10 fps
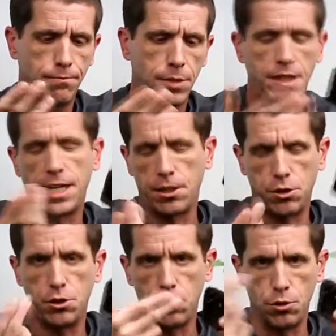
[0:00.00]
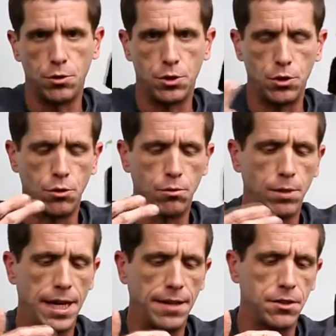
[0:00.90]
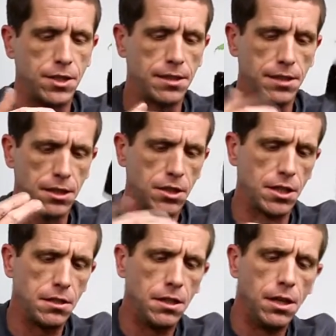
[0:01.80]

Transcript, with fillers: container you use to plant seedlings in,